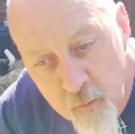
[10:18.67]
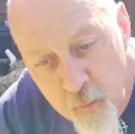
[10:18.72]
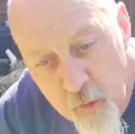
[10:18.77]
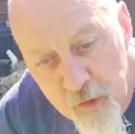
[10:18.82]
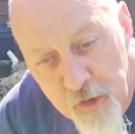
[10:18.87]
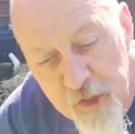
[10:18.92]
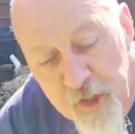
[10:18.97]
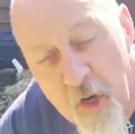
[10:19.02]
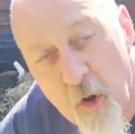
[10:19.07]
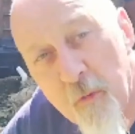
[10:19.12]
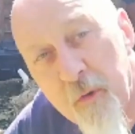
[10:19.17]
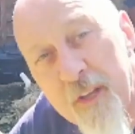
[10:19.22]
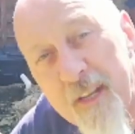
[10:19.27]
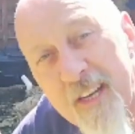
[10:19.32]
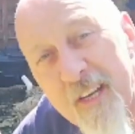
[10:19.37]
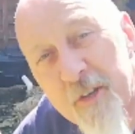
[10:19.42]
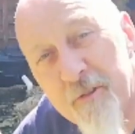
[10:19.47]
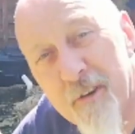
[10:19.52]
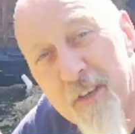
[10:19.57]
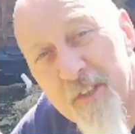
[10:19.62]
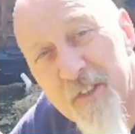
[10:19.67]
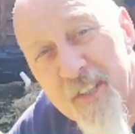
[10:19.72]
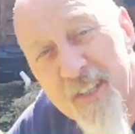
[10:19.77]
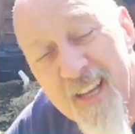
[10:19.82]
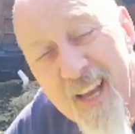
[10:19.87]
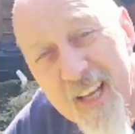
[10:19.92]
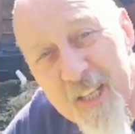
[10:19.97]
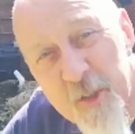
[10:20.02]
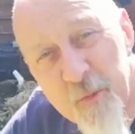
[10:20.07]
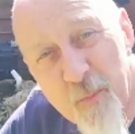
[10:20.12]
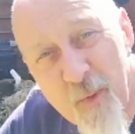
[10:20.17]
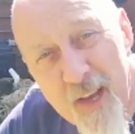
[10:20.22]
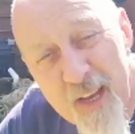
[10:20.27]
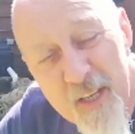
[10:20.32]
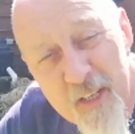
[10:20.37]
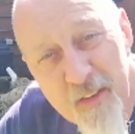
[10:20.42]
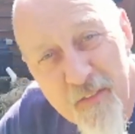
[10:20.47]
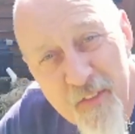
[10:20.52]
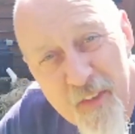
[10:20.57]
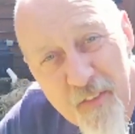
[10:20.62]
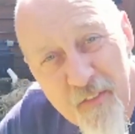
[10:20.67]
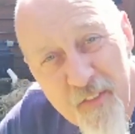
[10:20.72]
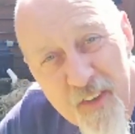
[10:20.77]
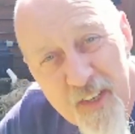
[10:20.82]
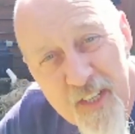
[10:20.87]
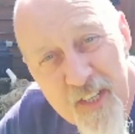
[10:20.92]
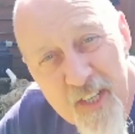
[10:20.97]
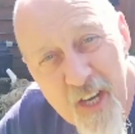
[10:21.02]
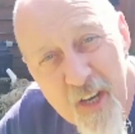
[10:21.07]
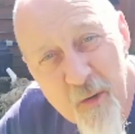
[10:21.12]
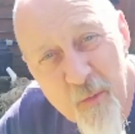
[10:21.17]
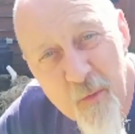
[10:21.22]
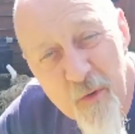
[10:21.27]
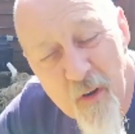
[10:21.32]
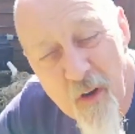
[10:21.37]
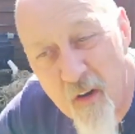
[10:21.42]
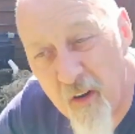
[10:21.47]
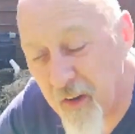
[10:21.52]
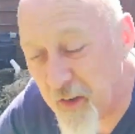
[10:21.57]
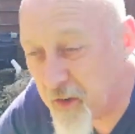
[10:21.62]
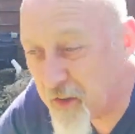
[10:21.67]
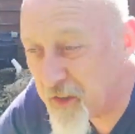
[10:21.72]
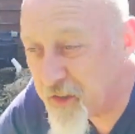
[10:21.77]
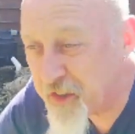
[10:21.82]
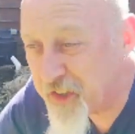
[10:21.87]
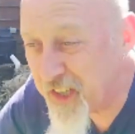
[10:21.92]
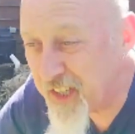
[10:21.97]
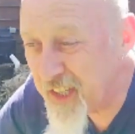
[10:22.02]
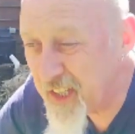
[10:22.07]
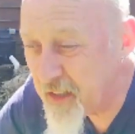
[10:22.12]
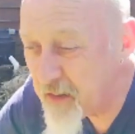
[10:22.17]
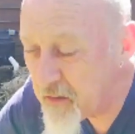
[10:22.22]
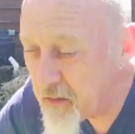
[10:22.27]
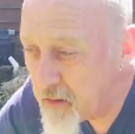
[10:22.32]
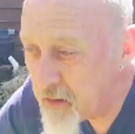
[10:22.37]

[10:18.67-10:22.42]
was the only interesting aspect of the video I could see.